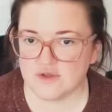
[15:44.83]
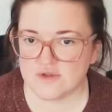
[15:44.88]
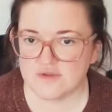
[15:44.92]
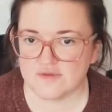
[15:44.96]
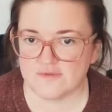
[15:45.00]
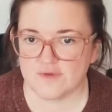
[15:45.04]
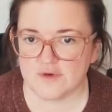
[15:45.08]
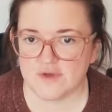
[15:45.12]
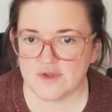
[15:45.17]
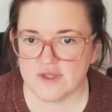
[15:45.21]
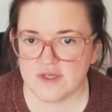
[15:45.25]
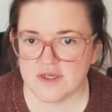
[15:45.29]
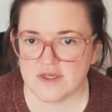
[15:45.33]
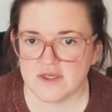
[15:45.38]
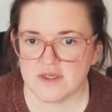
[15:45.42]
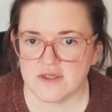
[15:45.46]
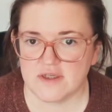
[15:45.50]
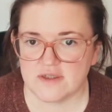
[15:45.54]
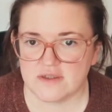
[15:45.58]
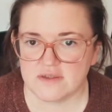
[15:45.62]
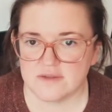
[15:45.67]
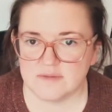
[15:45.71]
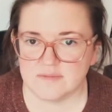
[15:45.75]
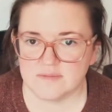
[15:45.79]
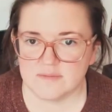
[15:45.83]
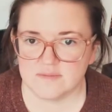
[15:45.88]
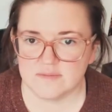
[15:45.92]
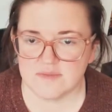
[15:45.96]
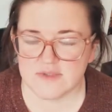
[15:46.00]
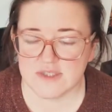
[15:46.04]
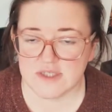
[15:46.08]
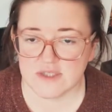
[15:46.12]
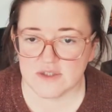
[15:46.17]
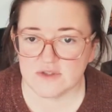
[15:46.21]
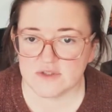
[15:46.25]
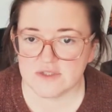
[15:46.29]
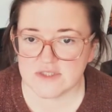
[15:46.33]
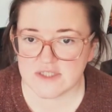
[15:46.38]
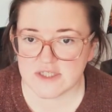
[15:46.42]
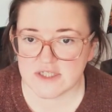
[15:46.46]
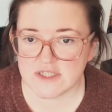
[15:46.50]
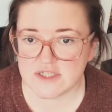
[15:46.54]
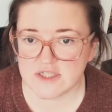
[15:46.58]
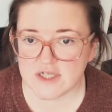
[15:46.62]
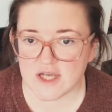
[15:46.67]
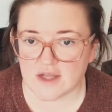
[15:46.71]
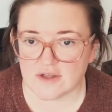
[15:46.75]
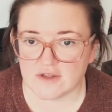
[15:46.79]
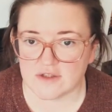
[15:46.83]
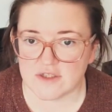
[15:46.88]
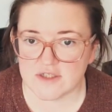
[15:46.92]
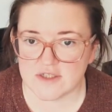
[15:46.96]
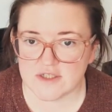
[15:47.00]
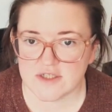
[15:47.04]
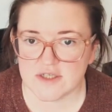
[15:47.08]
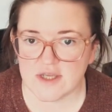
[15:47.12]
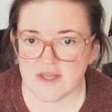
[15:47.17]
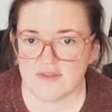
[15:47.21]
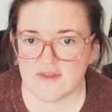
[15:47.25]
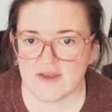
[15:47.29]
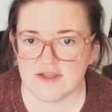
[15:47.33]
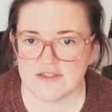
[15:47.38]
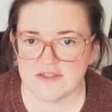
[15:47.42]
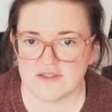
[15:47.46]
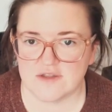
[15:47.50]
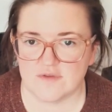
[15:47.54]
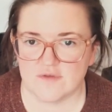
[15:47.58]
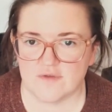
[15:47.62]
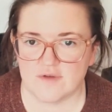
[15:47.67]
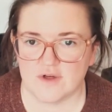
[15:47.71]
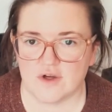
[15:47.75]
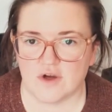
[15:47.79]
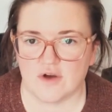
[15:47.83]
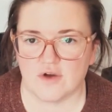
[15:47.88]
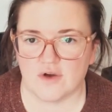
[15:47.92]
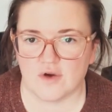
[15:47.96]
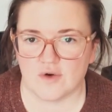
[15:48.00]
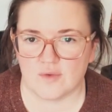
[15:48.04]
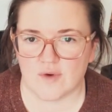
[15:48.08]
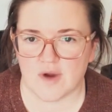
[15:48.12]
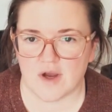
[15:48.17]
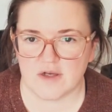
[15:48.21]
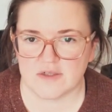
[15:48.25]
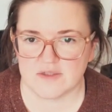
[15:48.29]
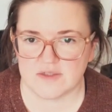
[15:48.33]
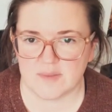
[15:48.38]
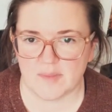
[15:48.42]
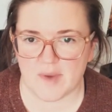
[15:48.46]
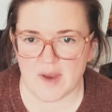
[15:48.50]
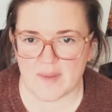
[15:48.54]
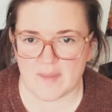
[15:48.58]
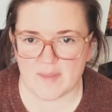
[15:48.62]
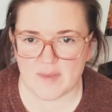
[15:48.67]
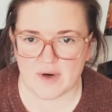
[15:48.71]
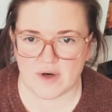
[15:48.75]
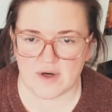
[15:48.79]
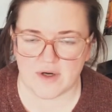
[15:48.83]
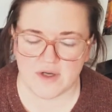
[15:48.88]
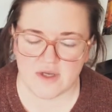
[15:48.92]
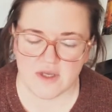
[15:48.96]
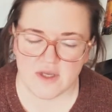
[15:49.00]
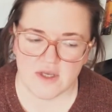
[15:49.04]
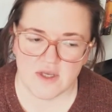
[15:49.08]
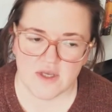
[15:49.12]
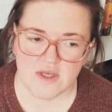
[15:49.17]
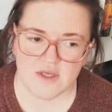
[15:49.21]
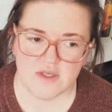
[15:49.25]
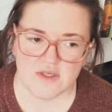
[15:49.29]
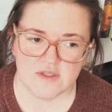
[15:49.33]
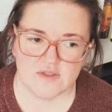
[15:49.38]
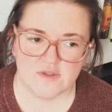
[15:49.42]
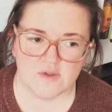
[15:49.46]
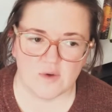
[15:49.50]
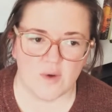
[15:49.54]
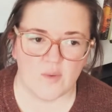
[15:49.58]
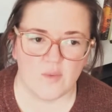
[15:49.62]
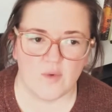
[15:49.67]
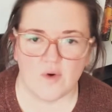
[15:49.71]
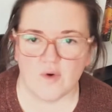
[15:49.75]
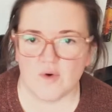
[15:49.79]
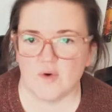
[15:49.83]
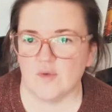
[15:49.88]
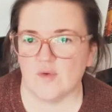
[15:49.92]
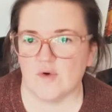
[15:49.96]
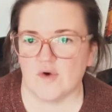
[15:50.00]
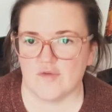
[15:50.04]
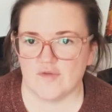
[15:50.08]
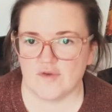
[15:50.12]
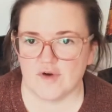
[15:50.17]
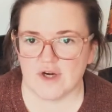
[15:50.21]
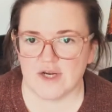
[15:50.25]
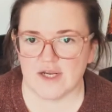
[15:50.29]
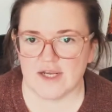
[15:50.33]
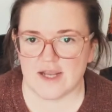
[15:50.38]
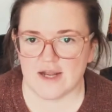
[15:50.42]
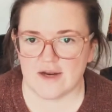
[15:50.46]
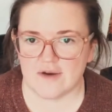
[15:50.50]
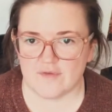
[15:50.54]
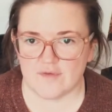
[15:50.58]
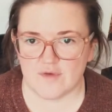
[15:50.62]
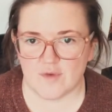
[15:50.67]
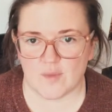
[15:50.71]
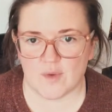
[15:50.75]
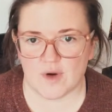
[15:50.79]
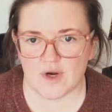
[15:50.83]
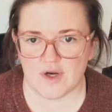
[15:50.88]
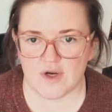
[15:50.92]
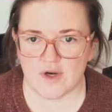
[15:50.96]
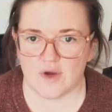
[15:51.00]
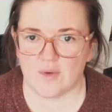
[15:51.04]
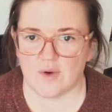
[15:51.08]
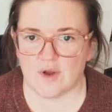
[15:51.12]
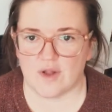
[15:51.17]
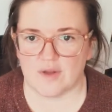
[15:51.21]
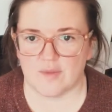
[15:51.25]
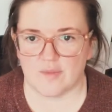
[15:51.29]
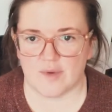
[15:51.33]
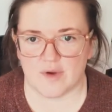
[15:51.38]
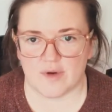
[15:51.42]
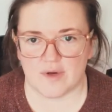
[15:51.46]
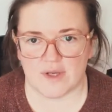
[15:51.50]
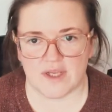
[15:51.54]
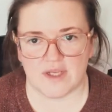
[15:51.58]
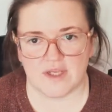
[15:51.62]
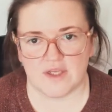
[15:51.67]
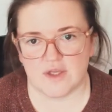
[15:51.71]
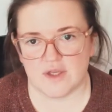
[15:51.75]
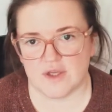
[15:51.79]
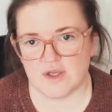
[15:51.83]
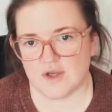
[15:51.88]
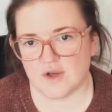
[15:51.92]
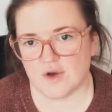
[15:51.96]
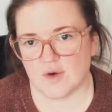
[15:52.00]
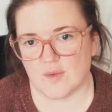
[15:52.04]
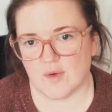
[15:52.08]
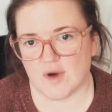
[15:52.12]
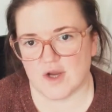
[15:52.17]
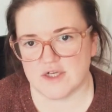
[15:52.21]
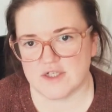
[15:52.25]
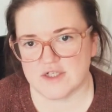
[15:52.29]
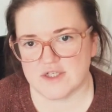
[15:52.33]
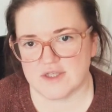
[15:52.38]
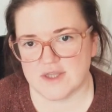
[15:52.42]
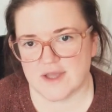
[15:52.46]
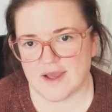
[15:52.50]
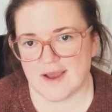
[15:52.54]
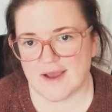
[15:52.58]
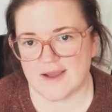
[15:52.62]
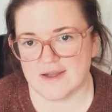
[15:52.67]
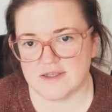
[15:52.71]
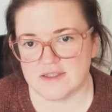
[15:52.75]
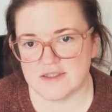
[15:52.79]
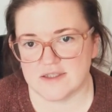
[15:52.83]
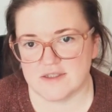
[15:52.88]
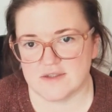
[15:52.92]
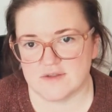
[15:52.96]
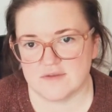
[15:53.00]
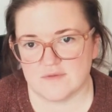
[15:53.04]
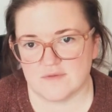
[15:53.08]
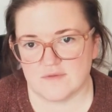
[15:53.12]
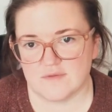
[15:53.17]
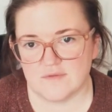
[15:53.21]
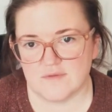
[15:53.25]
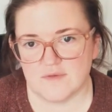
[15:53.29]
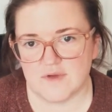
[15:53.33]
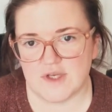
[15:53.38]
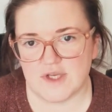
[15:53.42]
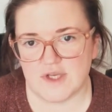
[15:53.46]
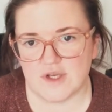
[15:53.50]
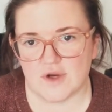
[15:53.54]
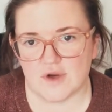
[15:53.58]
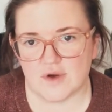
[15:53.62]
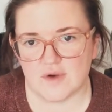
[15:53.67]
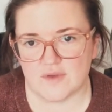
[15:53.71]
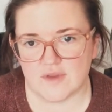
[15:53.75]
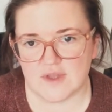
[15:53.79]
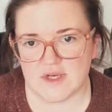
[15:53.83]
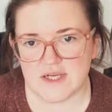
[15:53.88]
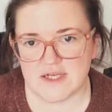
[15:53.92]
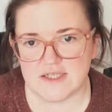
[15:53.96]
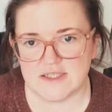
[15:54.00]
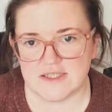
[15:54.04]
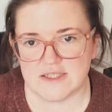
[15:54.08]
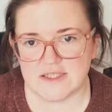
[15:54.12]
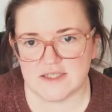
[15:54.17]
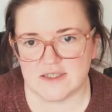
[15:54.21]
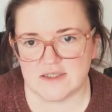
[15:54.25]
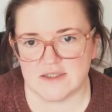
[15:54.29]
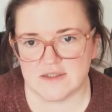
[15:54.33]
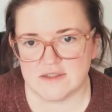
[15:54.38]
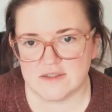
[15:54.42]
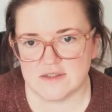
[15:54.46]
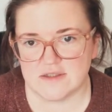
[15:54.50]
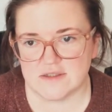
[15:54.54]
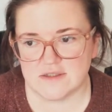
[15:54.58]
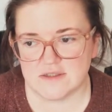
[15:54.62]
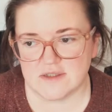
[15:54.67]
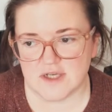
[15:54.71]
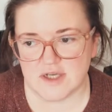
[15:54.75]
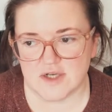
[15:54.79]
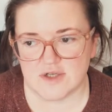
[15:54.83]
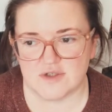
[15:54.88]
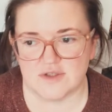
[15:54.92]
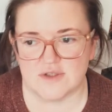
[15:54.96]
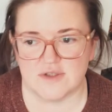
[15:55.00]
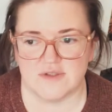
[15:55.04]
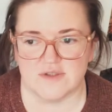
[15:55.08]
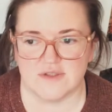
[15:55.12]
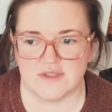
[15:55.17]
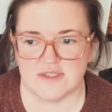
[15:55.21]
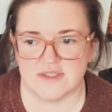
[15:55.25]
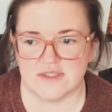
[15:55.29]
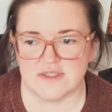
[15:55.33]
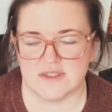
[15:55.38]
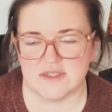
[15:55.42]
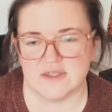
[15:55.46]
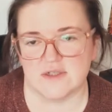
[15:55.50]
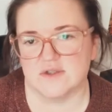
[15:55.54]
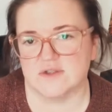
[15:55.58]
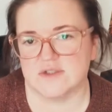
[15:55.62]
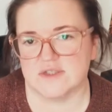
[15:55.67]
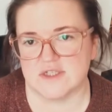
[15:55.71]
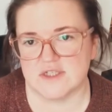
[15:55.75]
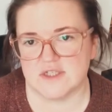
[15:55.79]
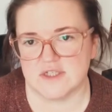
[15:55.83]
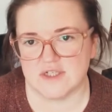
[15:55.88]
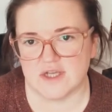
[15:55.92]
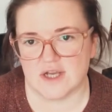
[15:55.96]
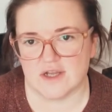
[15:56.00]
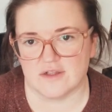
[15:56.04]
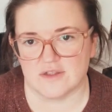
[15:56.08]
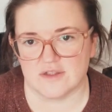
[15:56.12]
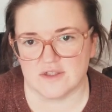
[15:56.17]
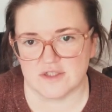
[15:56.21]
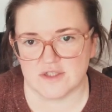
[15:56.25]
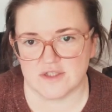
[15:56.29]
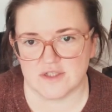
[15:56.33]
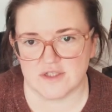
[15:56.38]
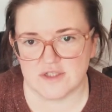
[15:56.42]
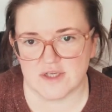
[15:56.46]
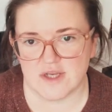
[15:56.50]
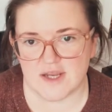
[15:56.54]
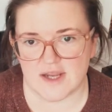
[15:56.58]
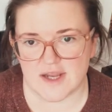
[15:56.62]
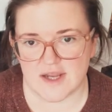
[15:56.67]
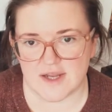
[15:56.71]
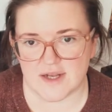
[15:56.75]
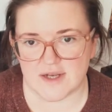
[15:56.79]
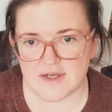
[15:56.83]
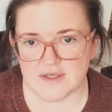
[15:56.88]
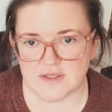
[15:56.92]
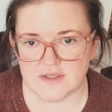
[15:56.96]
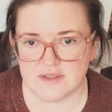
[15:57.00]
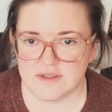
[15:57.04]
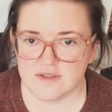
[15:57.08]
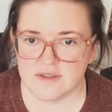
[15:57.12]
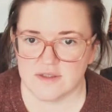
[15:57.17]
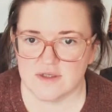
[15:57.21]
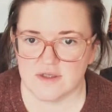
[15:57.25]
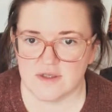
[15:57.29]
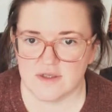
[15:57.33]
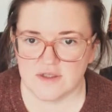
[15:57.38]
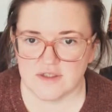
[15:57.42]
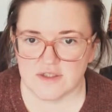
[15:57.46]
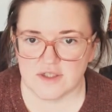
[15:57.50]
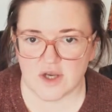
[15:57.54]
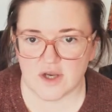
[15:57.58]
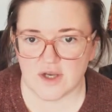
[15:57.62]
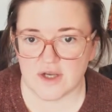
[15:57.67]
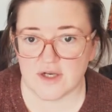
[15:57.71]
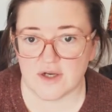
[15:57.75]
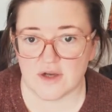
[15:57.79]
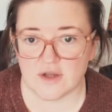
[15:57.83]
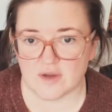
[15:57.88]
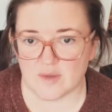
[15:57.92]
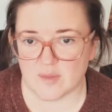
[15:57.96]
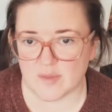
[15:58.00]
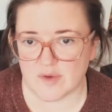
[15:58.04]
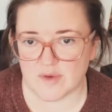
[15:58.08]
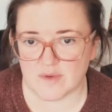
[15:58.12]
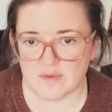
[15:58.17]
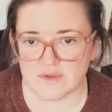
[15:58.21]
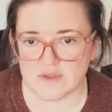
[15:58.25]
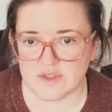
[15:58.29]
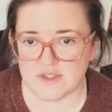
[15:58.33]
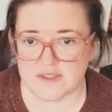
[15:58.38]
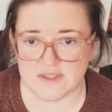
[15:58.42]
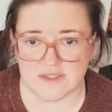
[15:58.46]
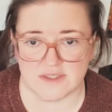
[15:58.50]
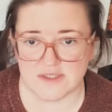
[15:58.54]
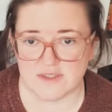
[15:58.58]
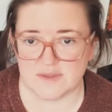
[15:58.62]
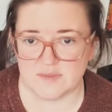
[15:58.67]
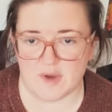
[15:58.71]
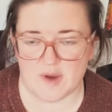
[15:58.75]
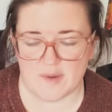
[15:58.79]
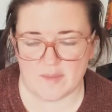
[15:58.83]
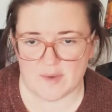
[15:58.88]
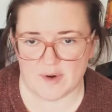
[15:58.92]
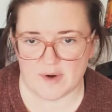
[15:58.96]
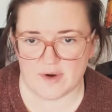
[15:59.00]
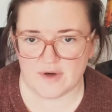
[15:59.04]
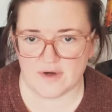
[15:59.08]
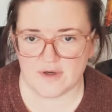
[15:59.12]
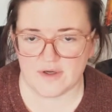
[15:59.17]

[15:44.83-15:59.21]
for the single seed challenge, and that's the FIDALGO ROXA pepper. So I won't go over it again. If you want to know all about it, you can go watch that video that I did introducing the single seed challenge and talking all about just this pepper.